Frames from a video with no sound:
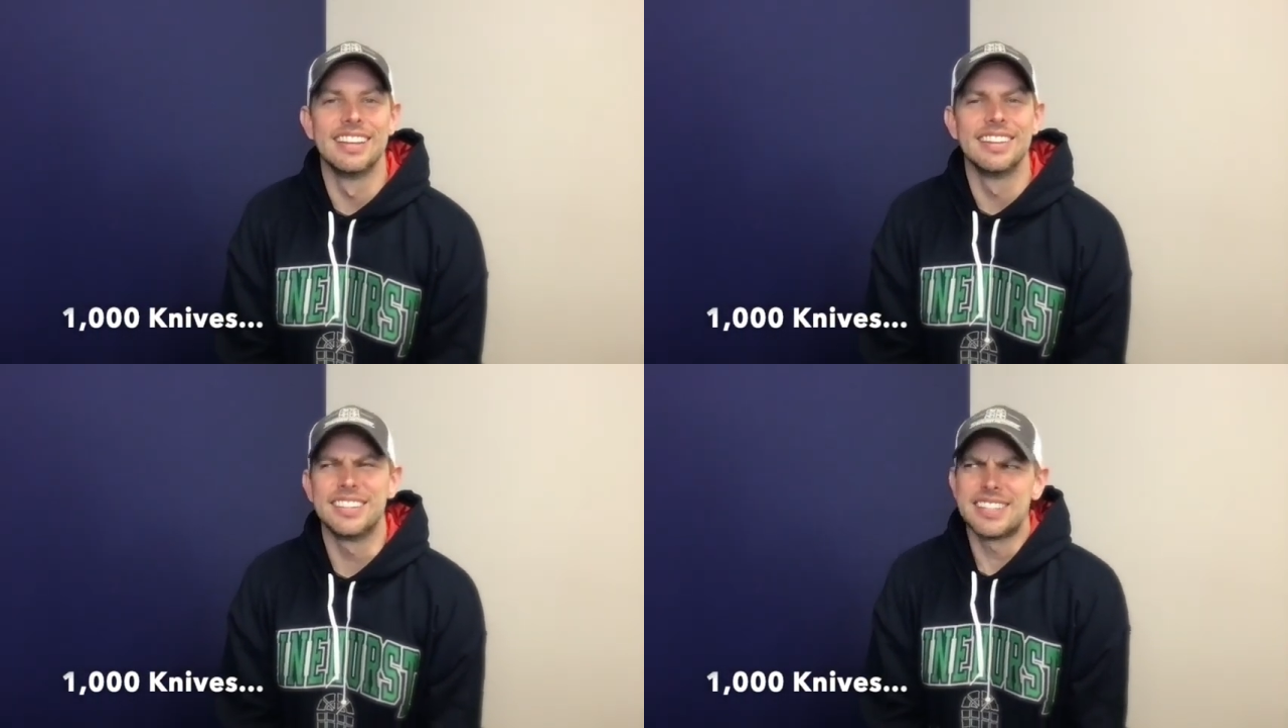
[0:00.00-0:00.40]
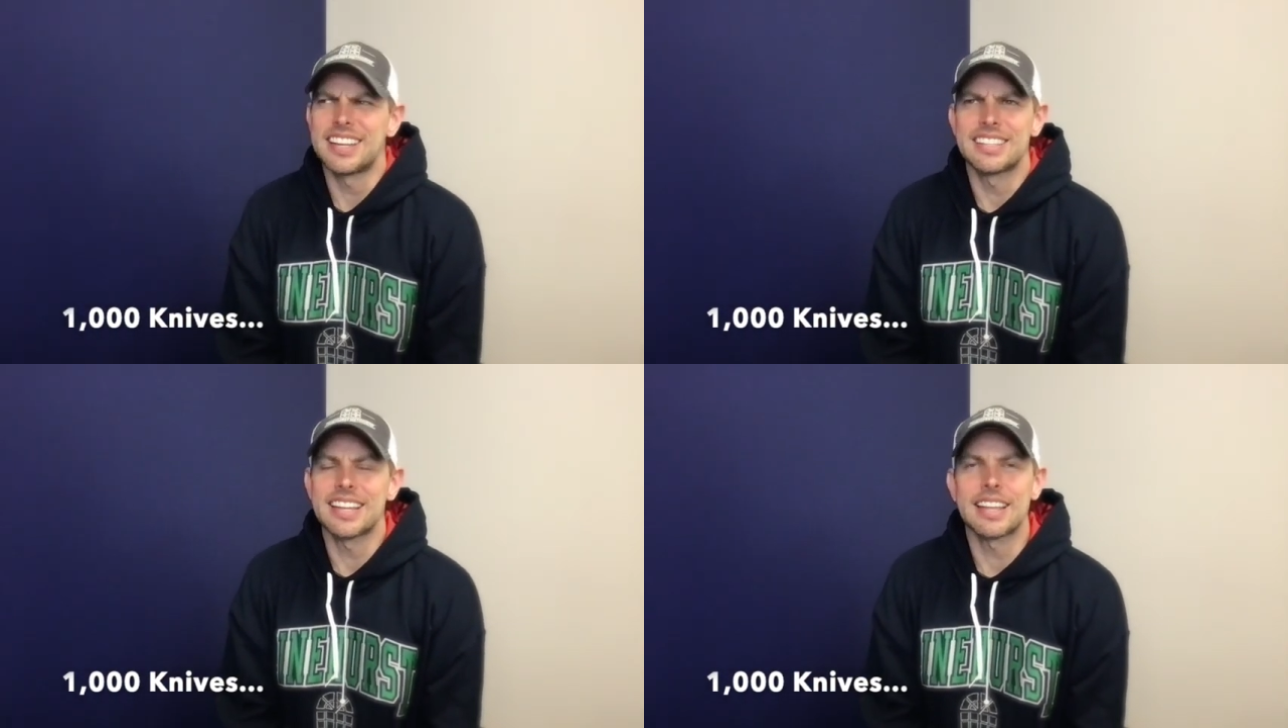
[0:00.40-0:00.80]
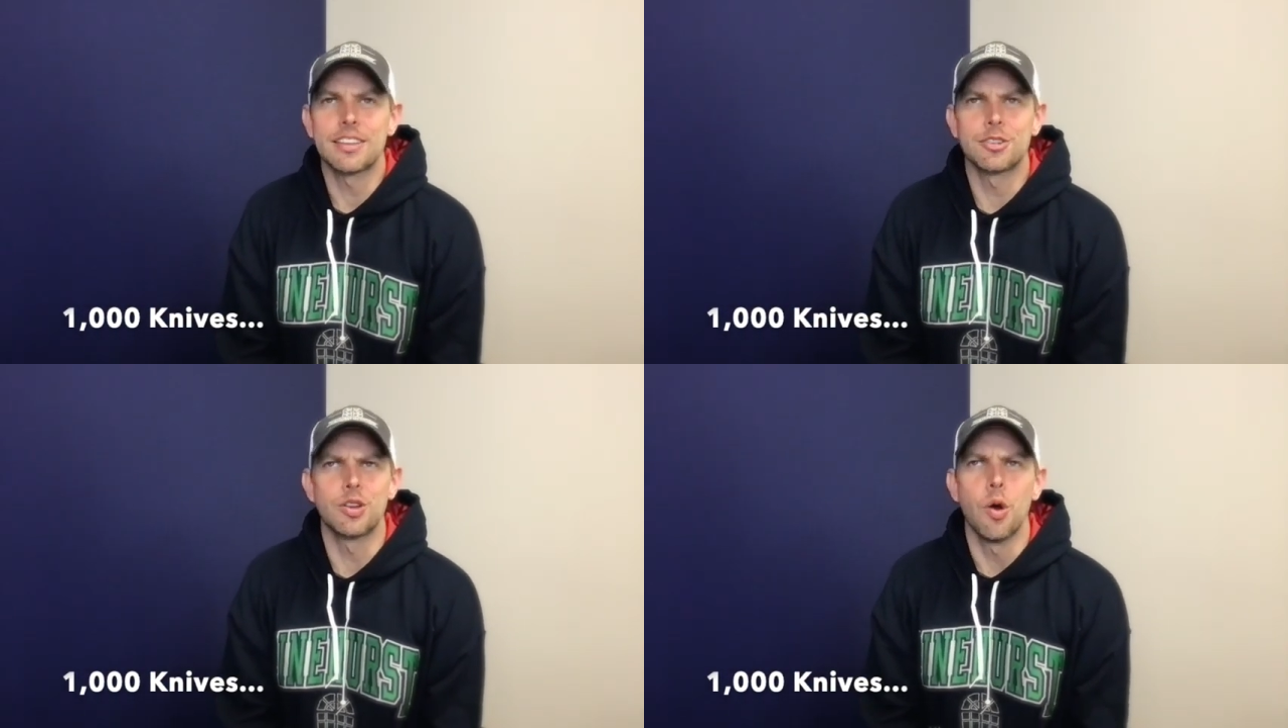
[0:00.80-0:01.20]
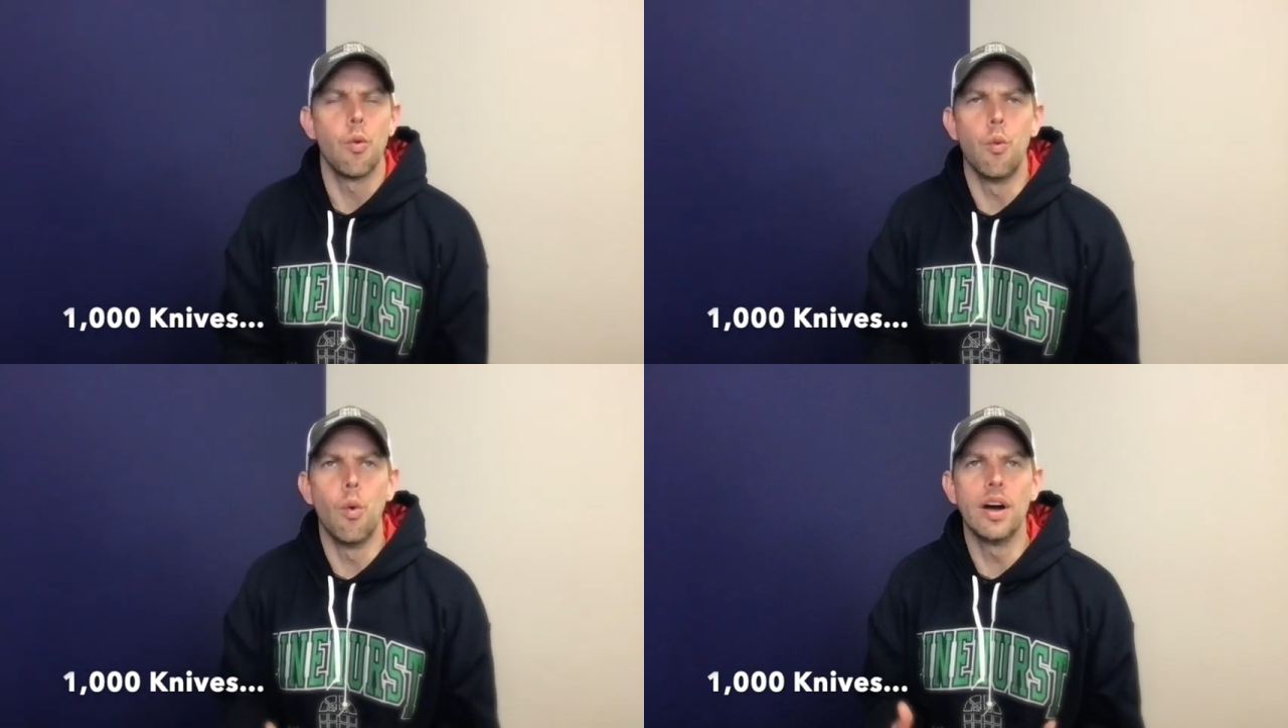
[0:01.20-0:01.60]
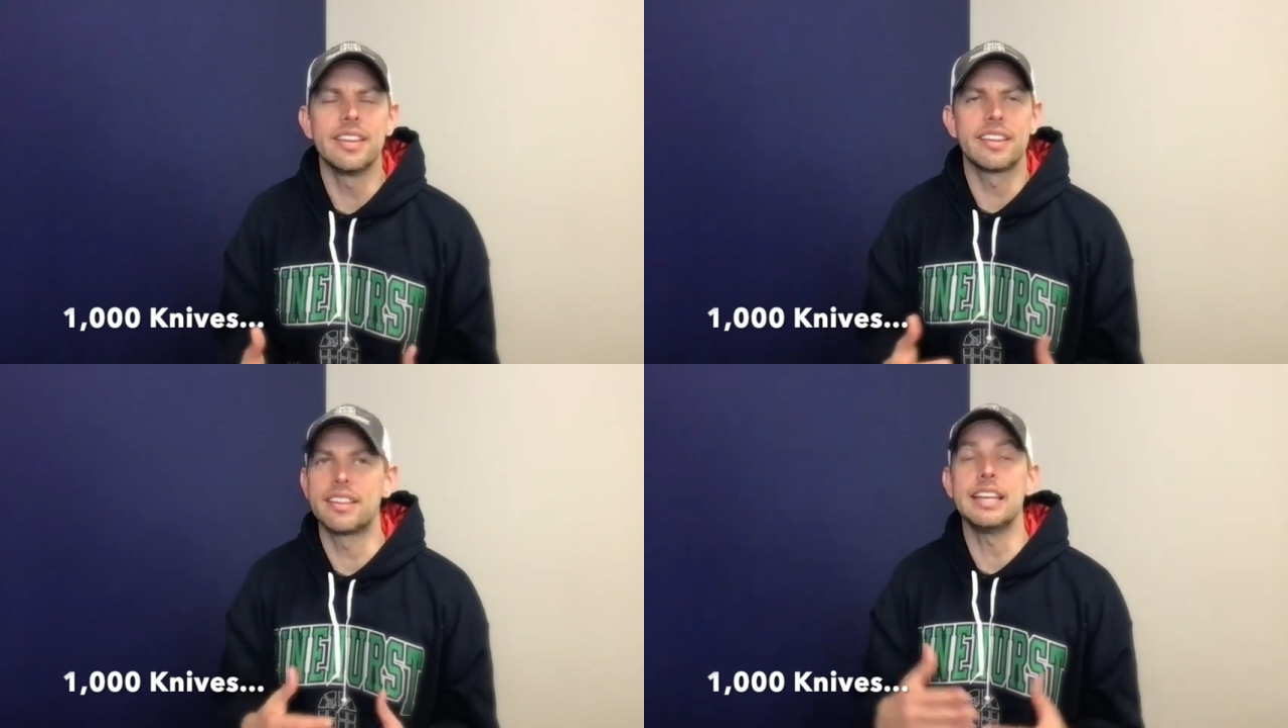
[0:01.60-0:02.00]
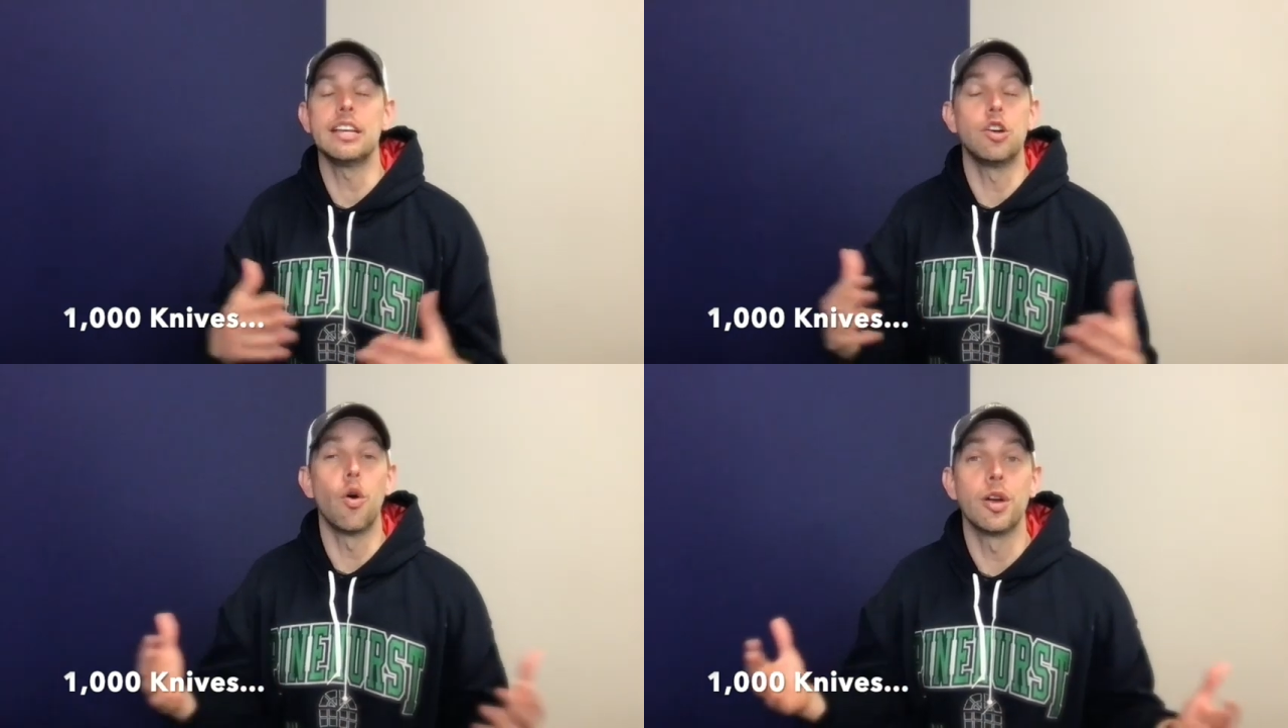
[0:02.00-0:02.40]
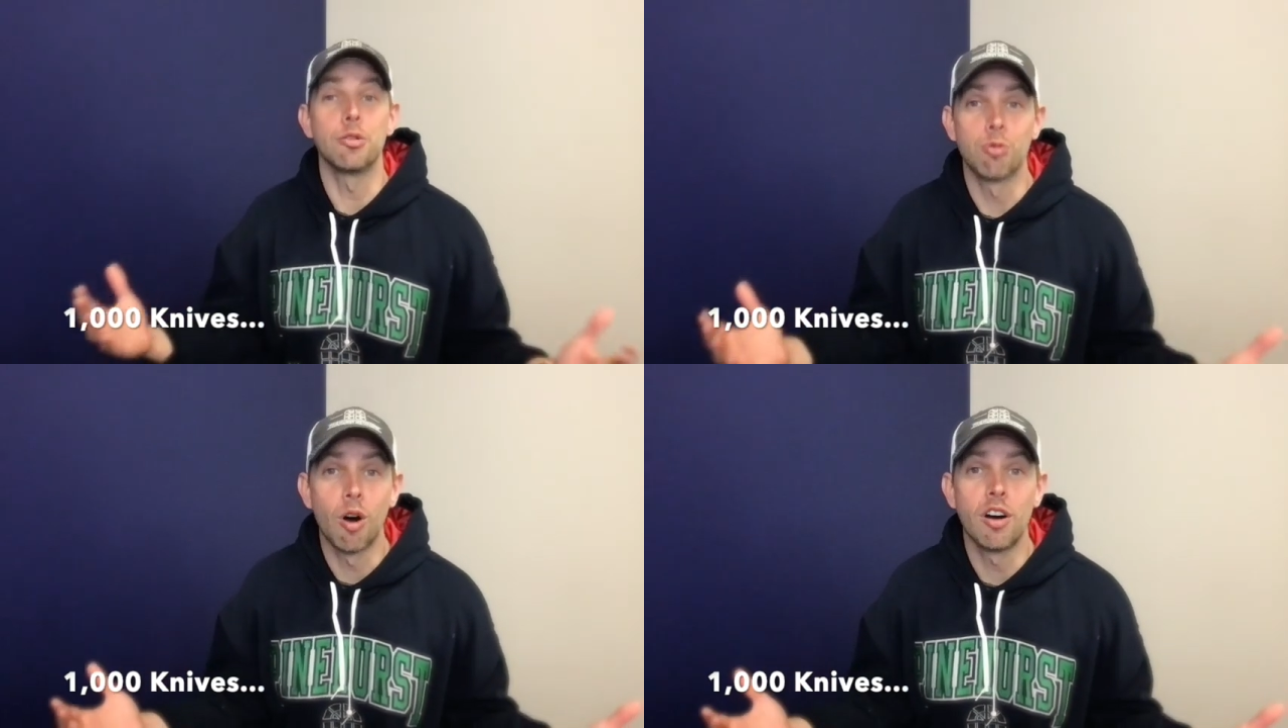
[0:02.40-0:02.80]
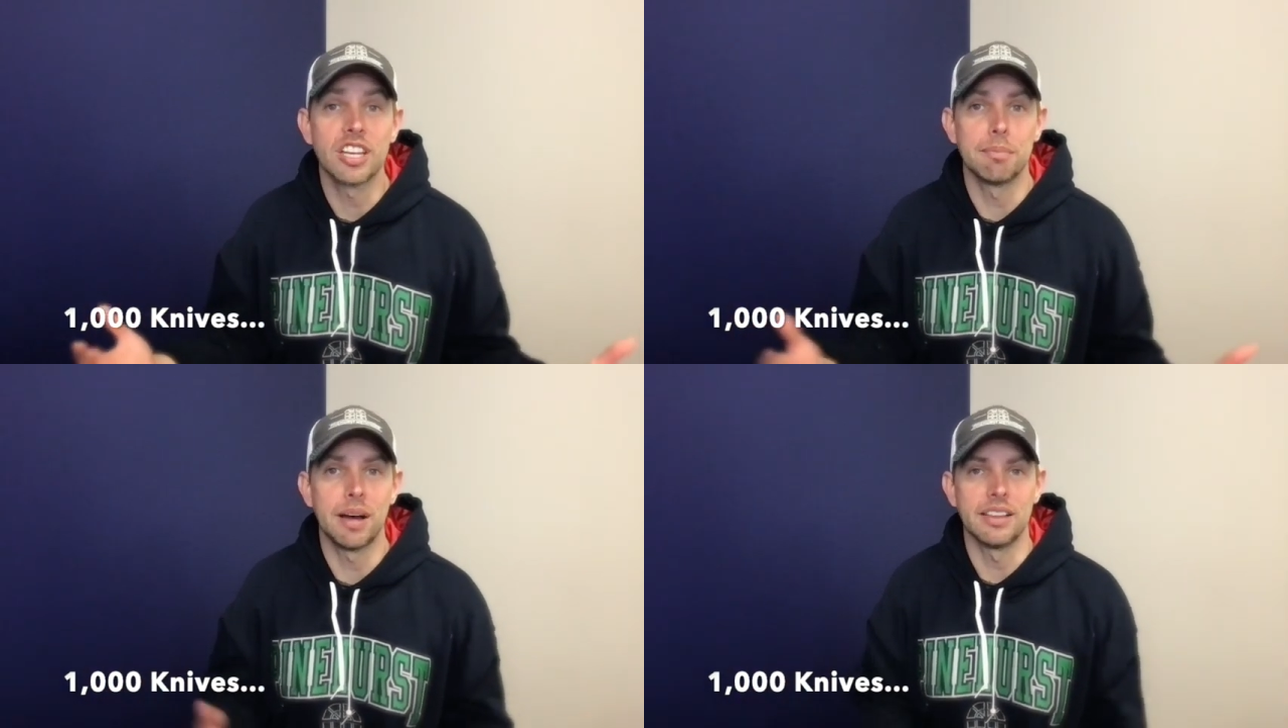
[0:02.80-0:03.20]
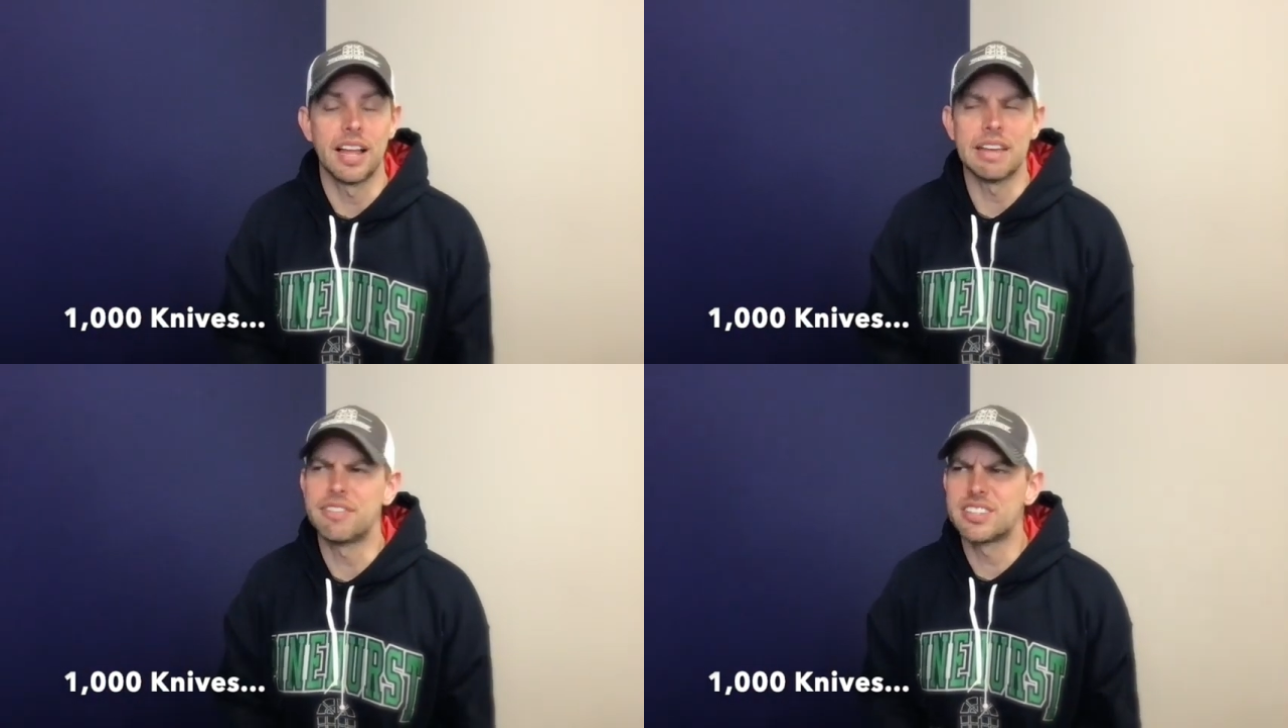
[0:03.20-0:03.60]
She said, "It's not that there's one thing going wrong in my life.